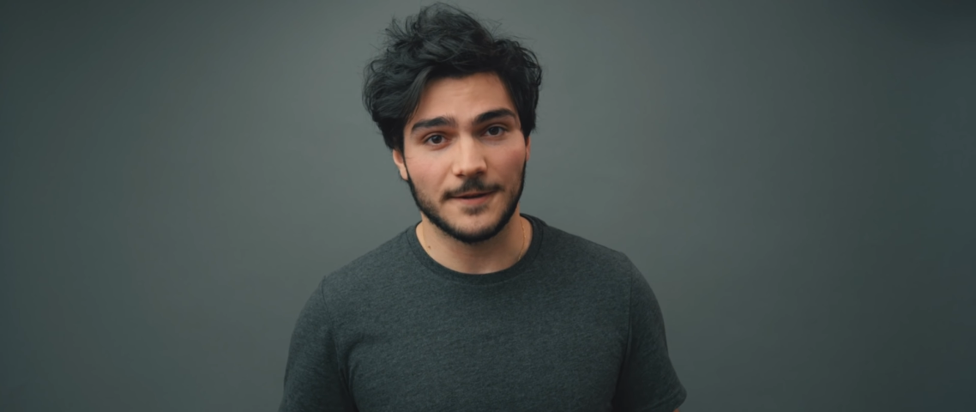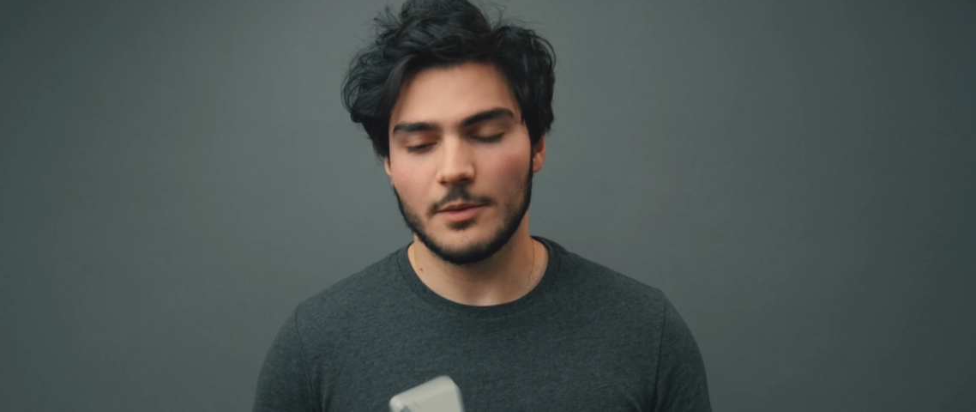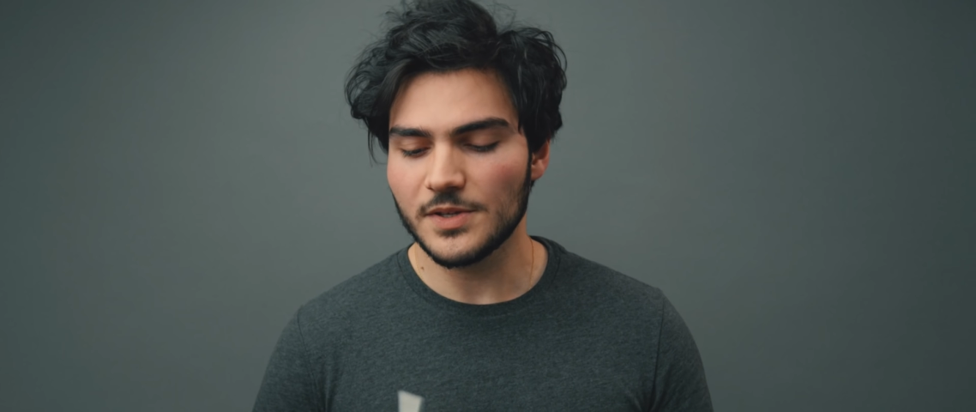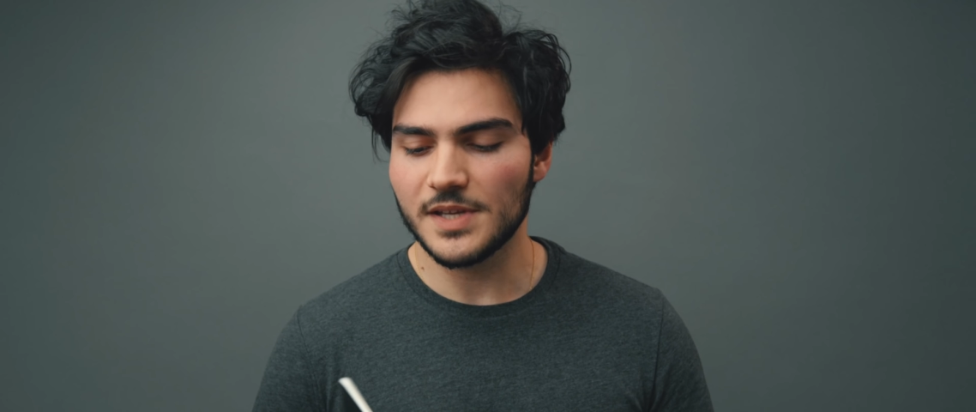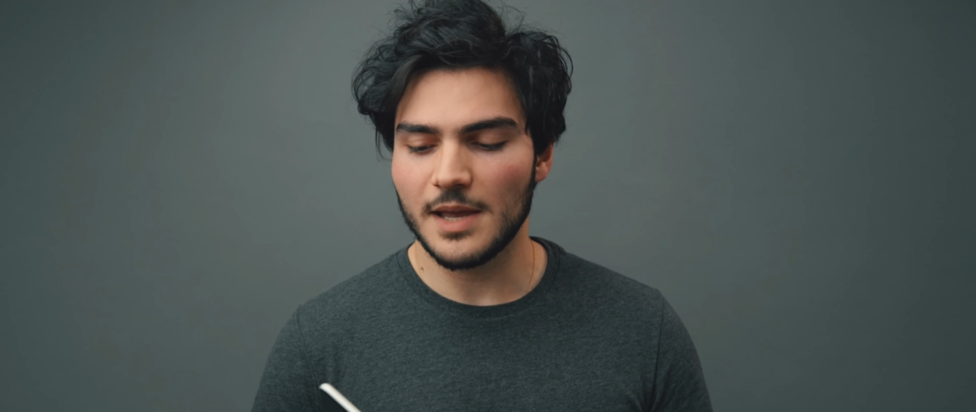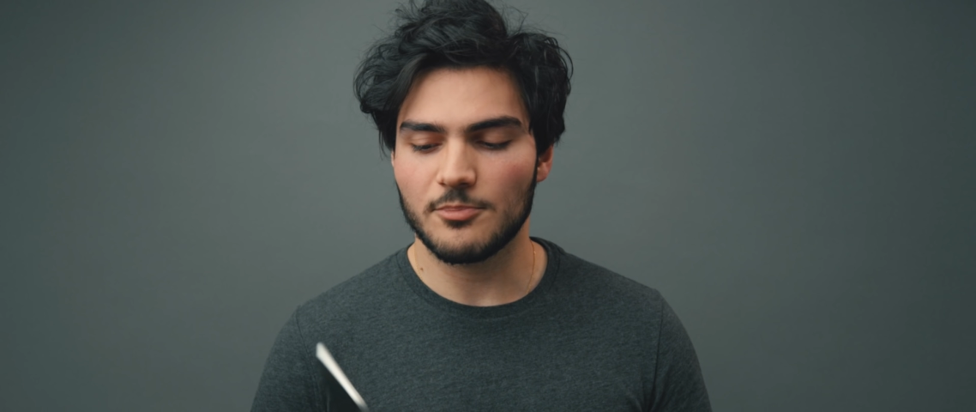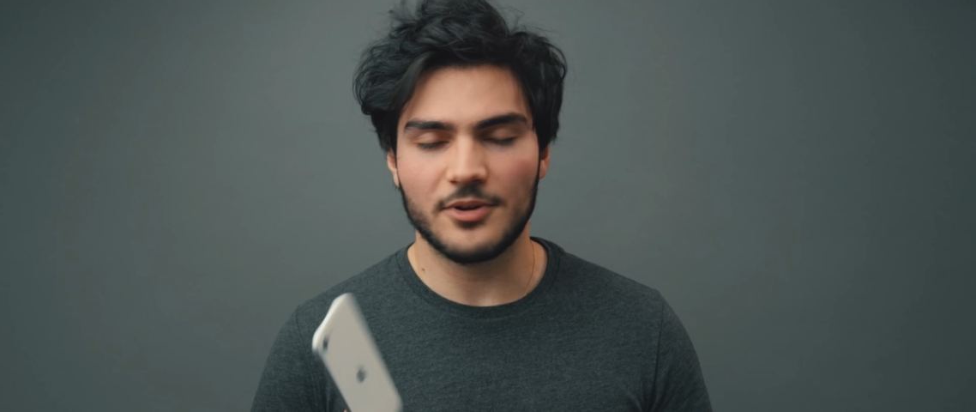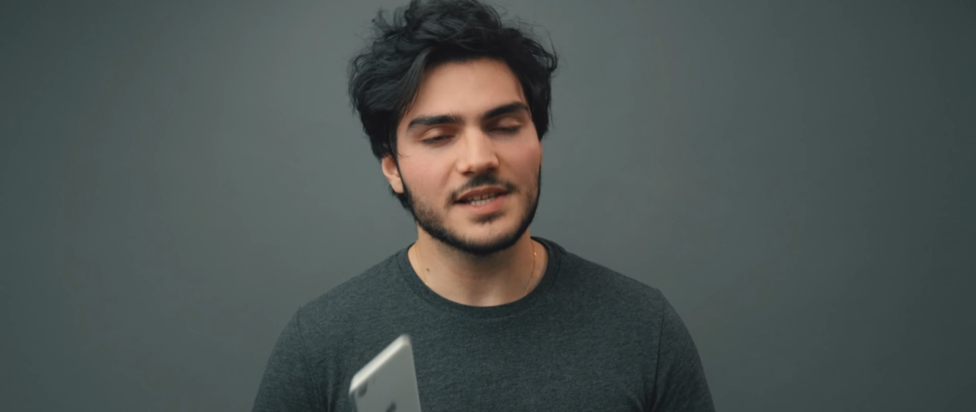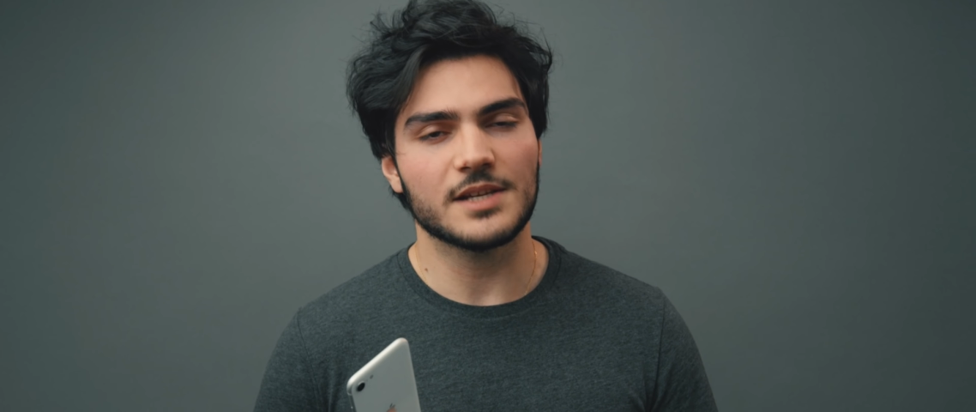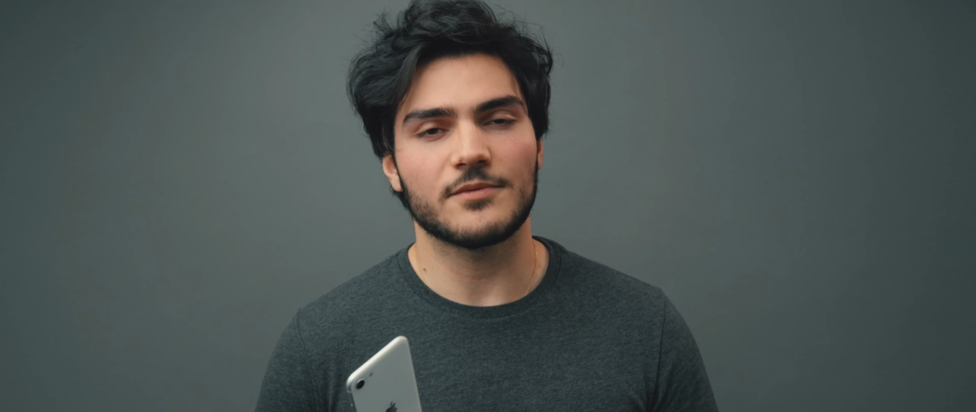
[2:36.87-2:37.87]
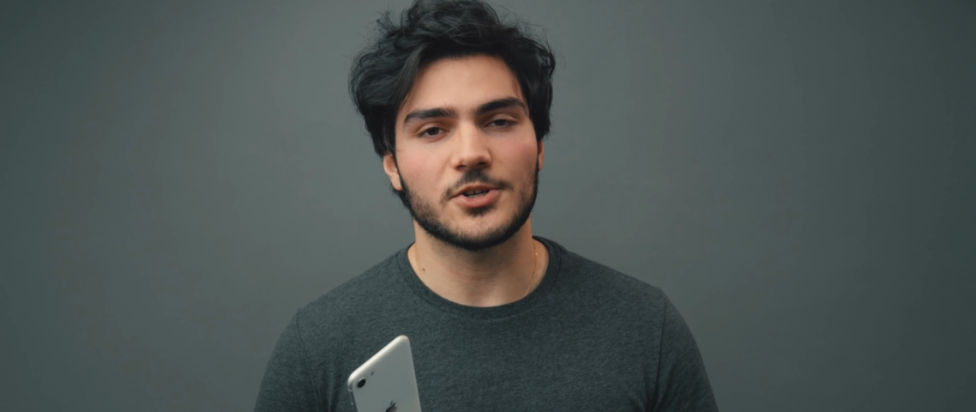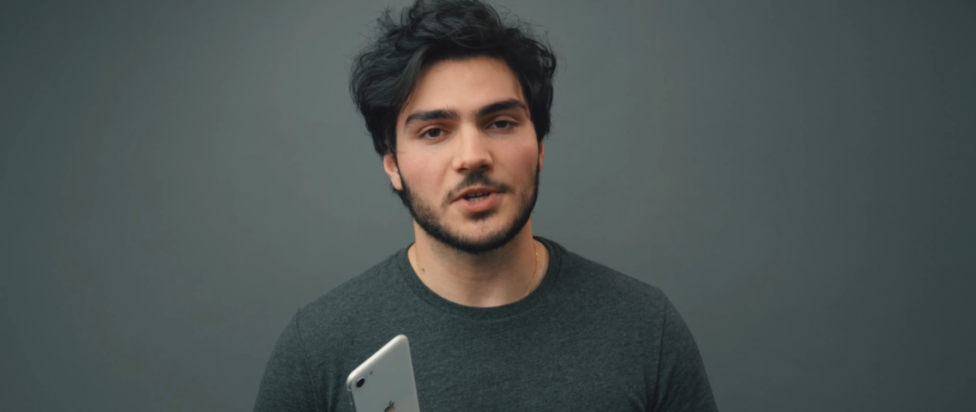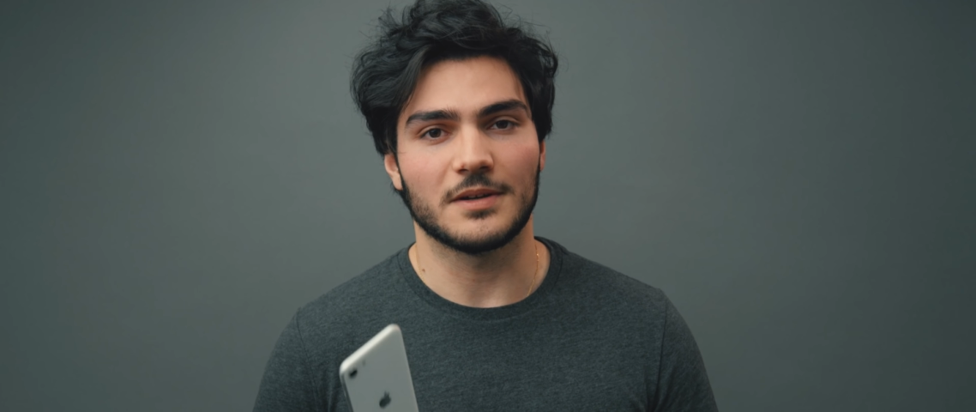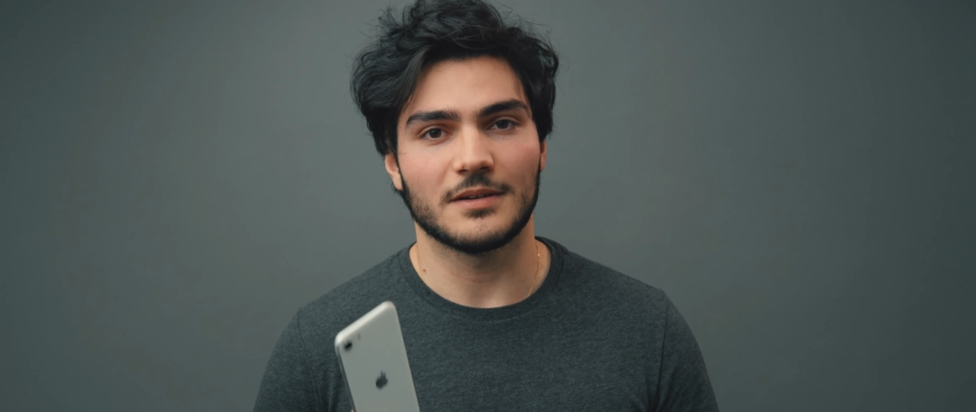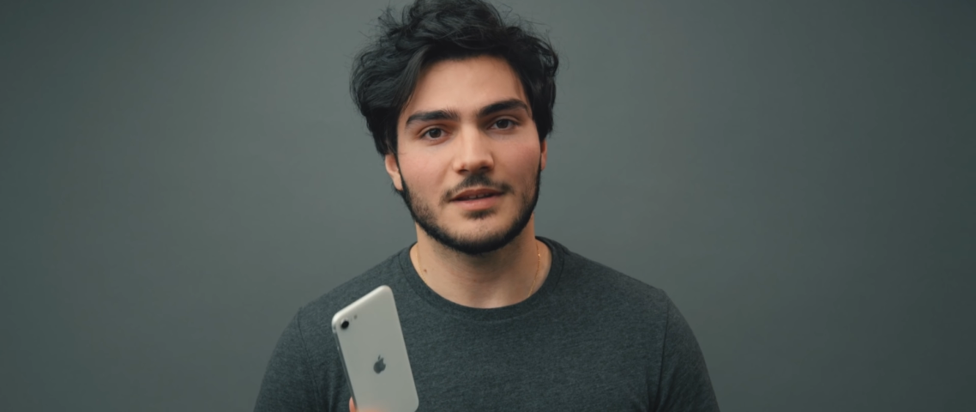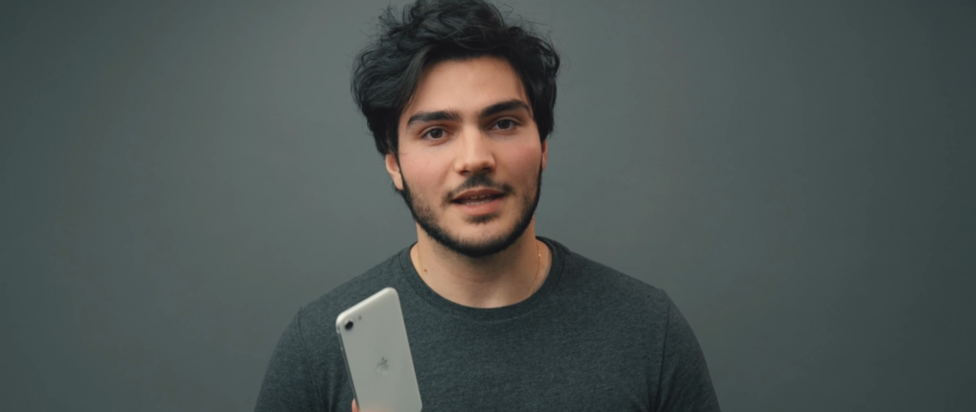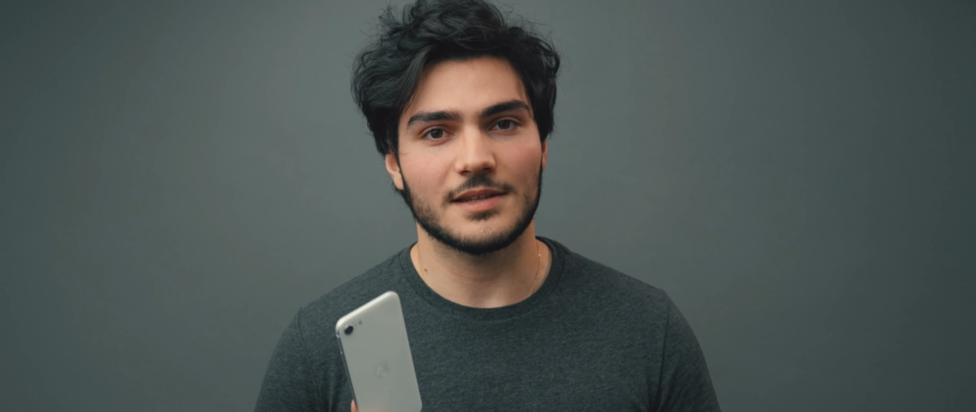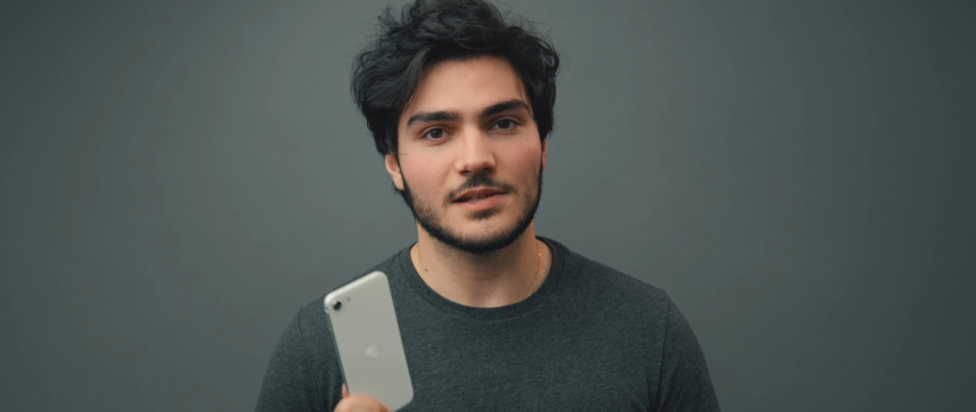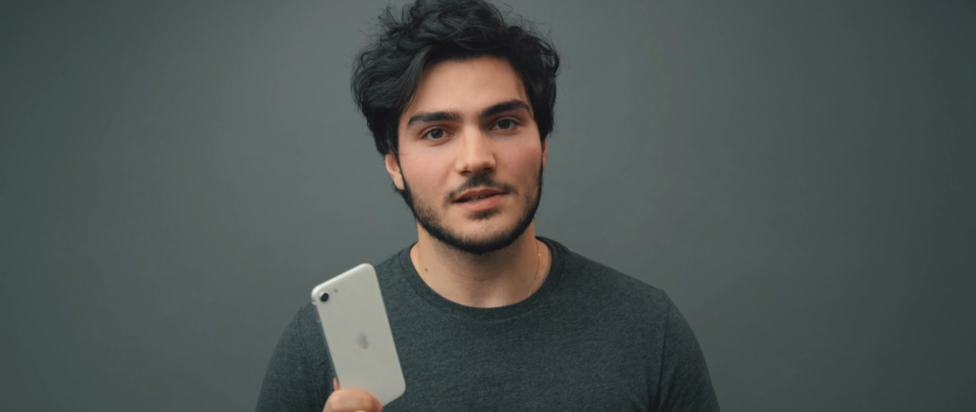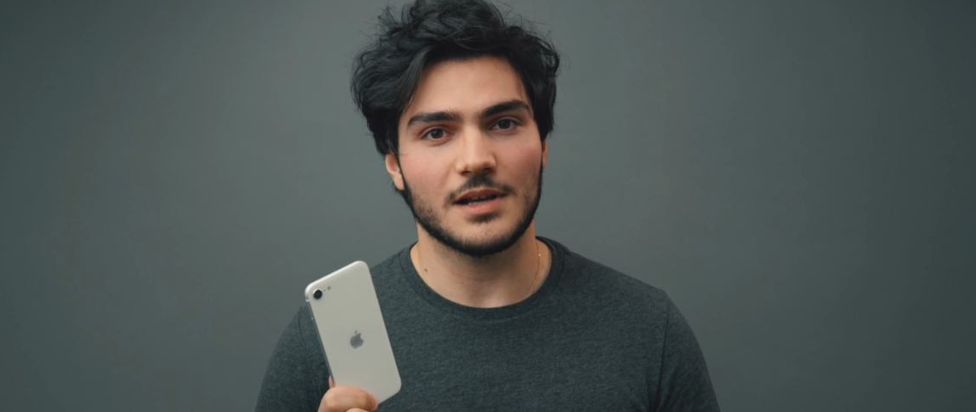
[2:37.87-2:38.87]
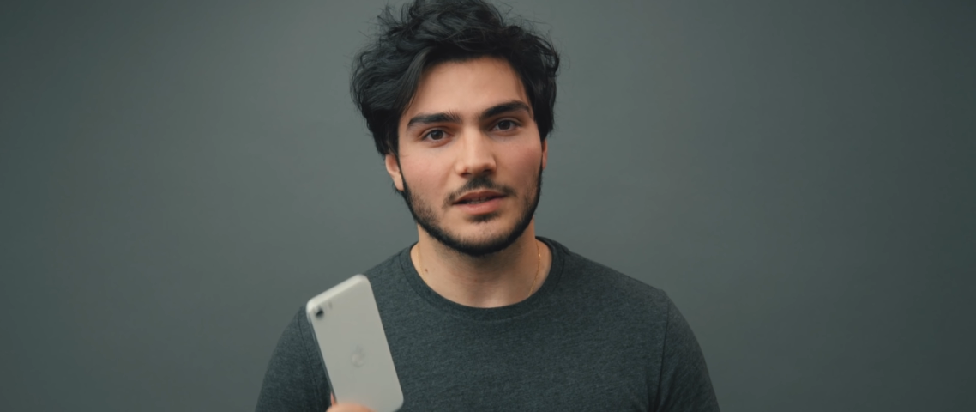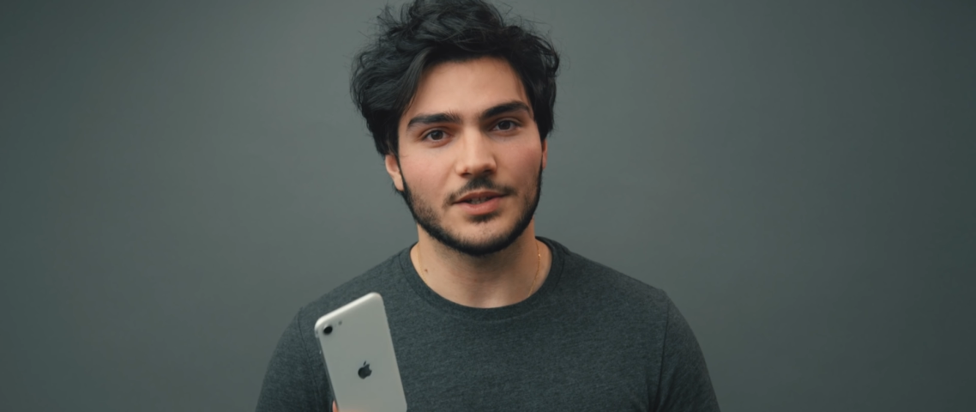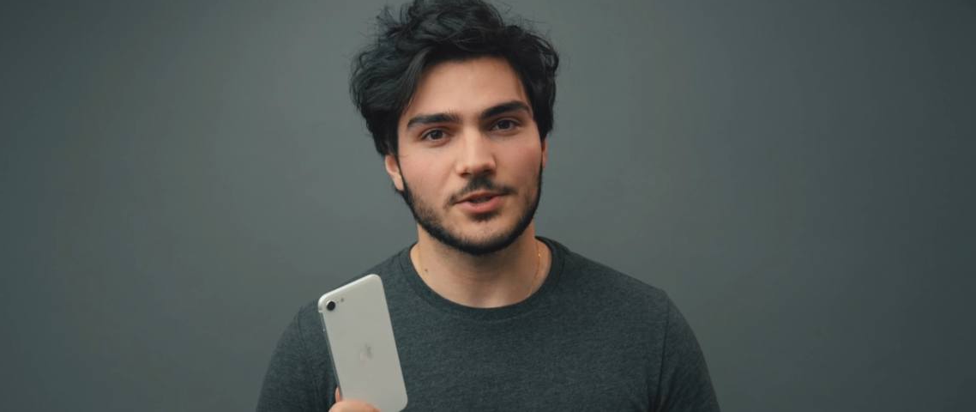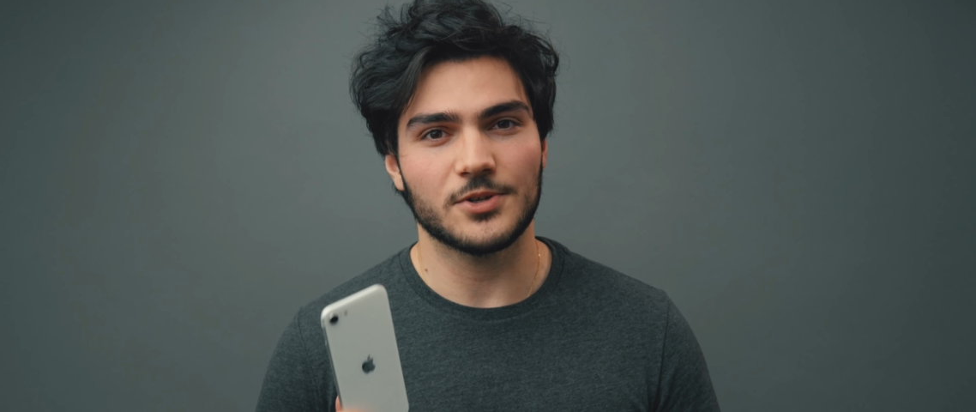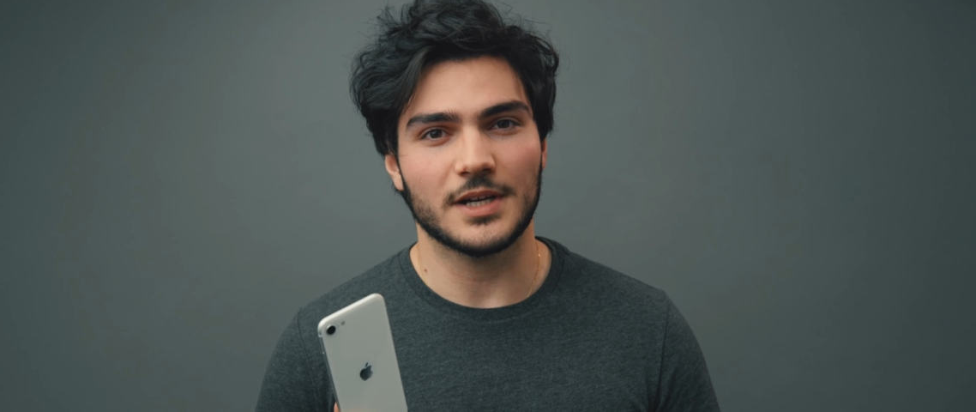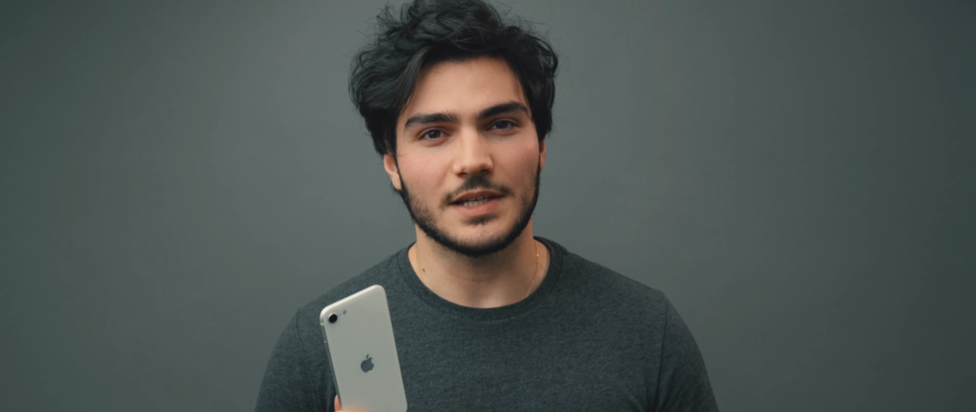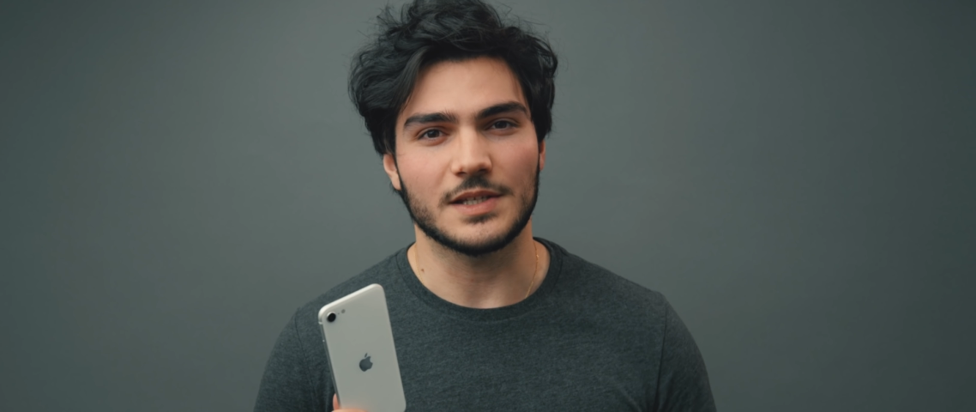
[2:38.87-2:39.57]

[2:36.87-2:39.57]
Now, I will say price conversion gets a little tricky,